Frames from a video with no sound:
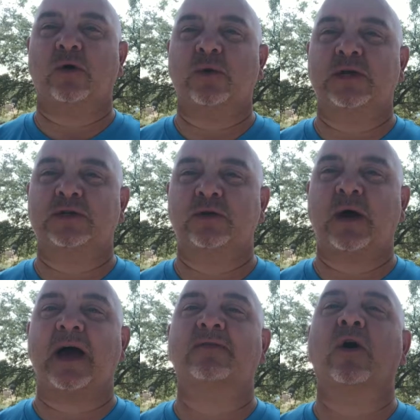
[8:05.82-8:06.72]
going to
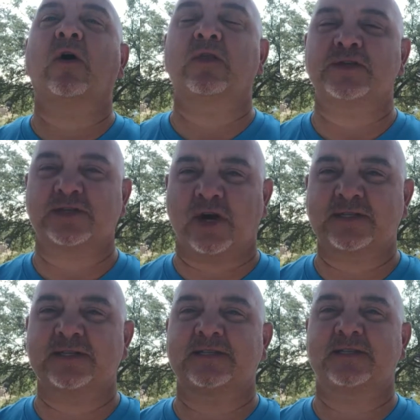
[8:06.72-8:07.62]
have all the
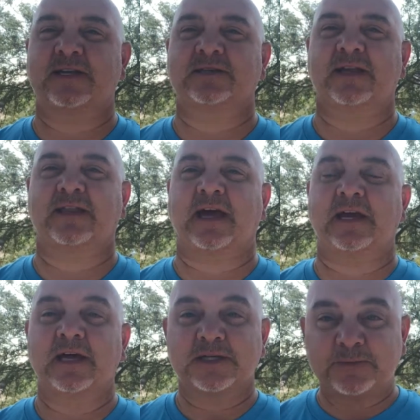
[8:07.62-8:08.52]
sauces and things like
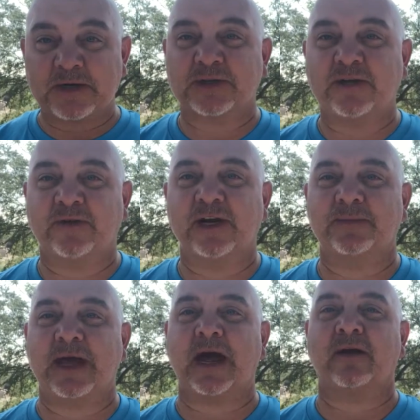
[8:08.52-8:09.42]
that, especially if you're
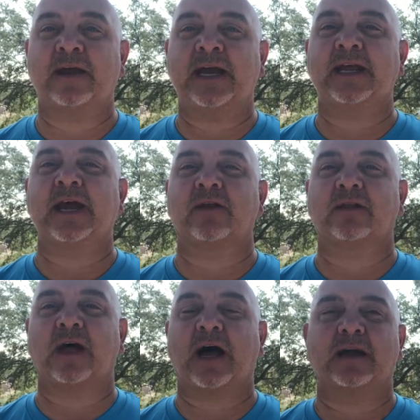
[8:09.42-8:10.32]
going to be eating out a
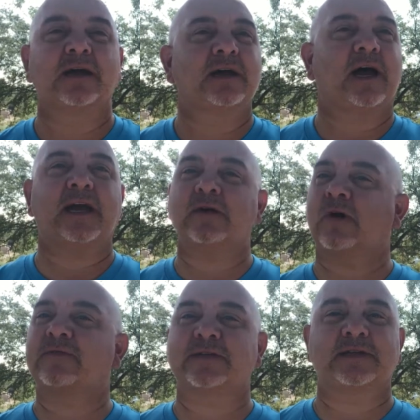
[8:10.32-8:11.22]
lot. I
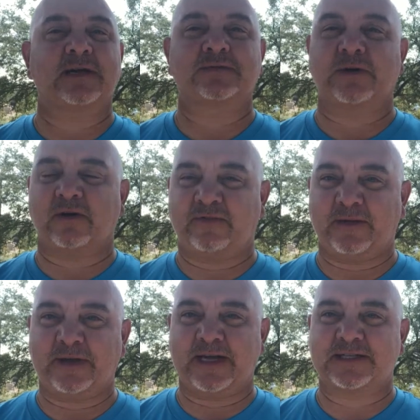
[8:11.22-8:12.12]
know oftentimes when our
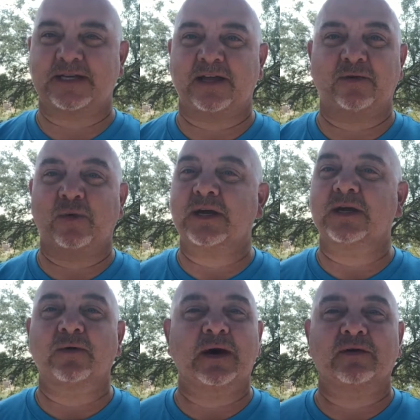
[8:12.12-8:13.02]
family gets together, we
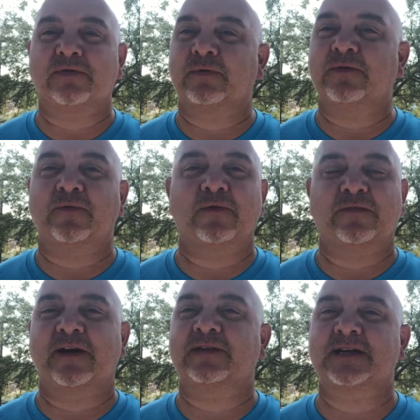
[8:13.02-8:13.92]
can go out 3, 4,
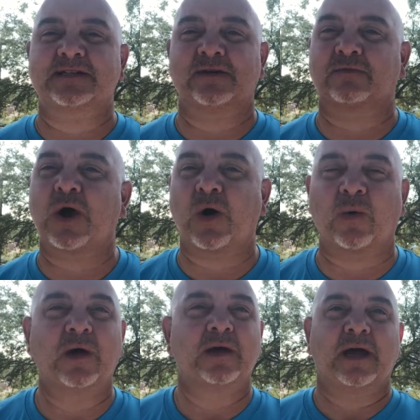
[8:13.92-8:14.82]
5 nights in a
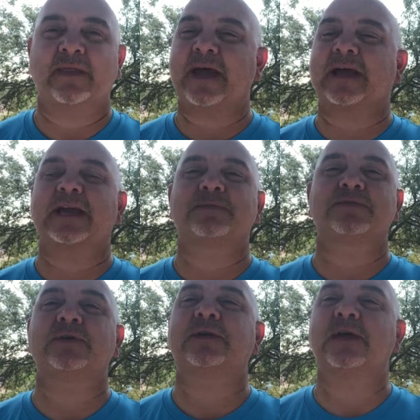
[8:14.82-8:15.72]
row, and that can
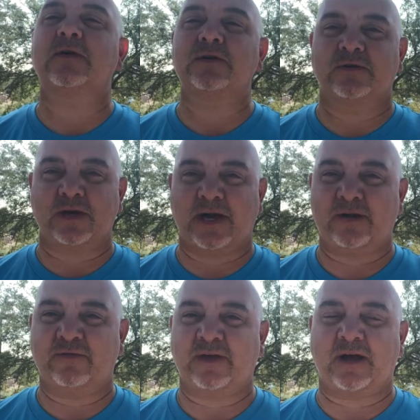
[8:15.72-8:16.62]
absolutely kill your
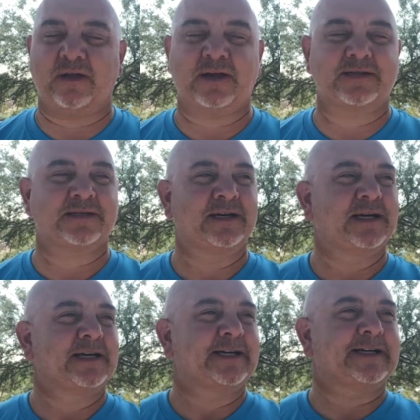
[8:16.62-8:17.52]
diet over the holidays.
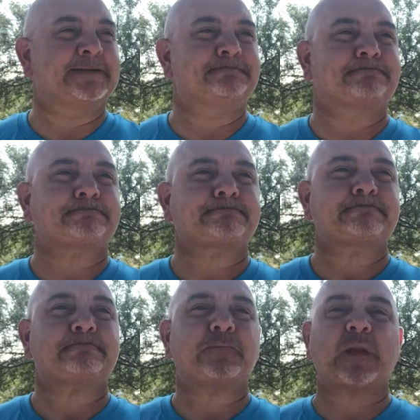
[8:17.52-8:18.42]

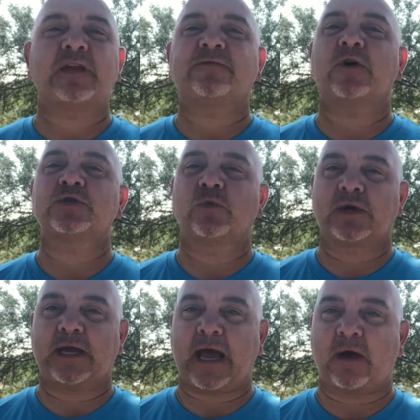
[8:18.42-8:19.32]
As far as
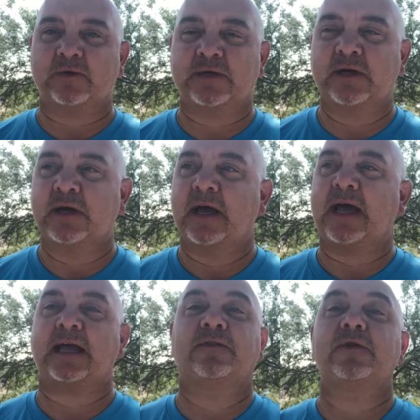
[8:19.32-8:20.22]
working out,
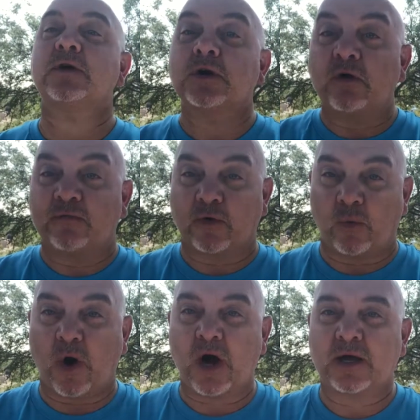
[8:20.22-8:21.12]
hey, if you can go for a
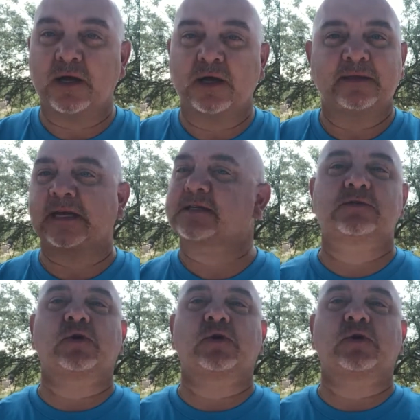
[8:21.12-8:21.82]
walk, that's